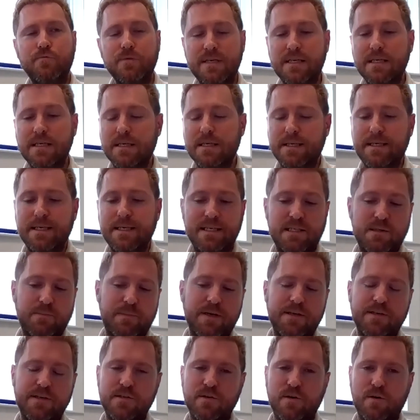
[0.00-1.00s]
really, it
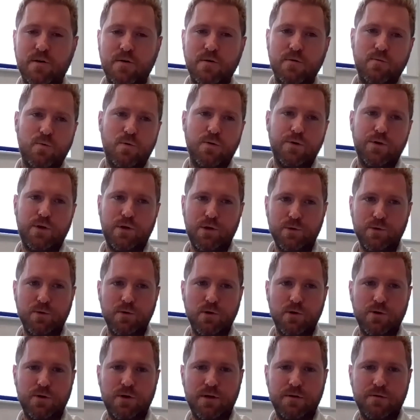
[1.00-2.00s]
depends on what
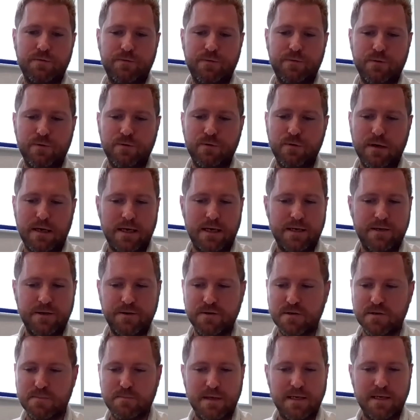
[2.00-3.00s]
you're looking for, and
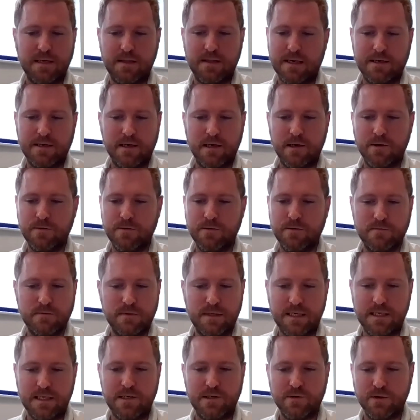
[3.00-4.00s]
you just make that
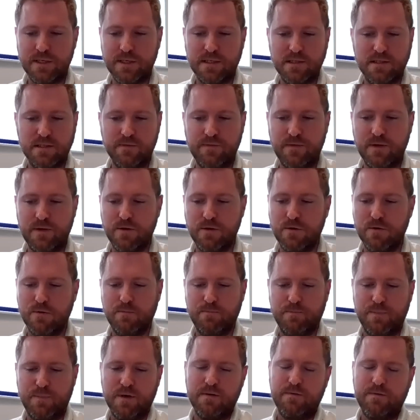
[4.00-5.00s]
known in your
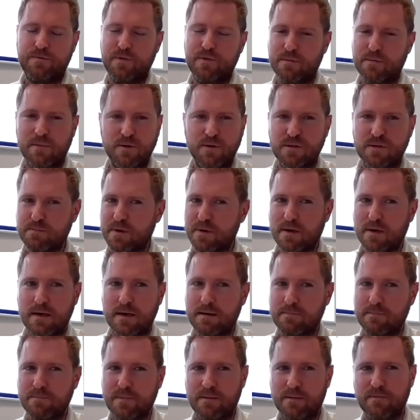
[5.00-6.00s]
interview. But for the most
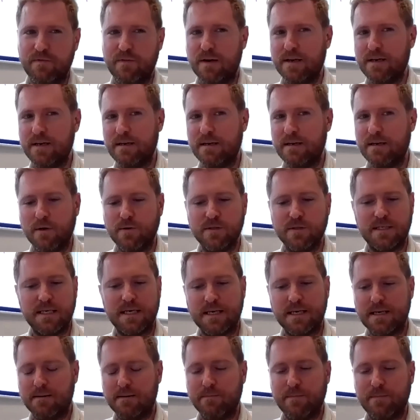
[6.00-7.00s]
part, I'm finding most
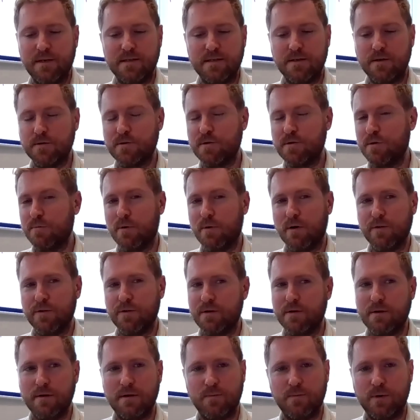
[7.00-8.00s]
tech companies are not too
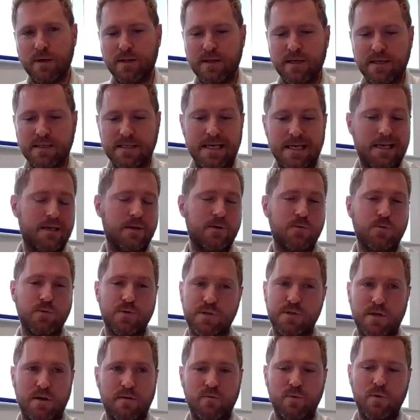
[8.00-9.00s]
bothered where their technical
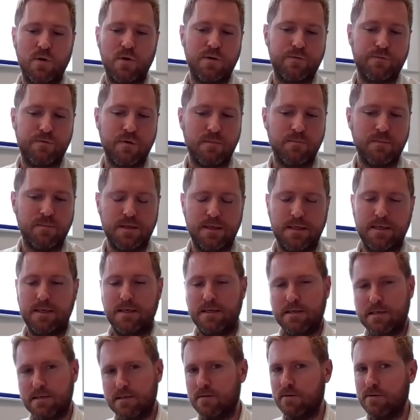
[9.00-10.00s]
staff work from,
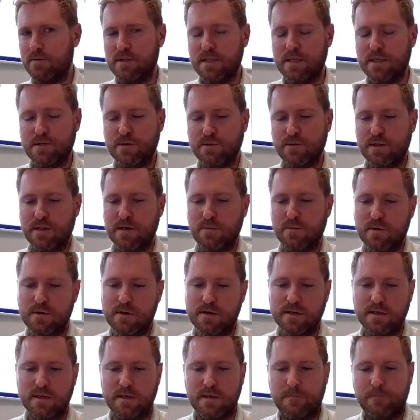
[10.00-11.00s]
as long as they're doing their
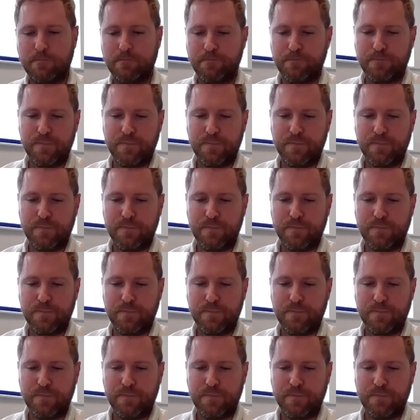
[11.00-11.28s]
work.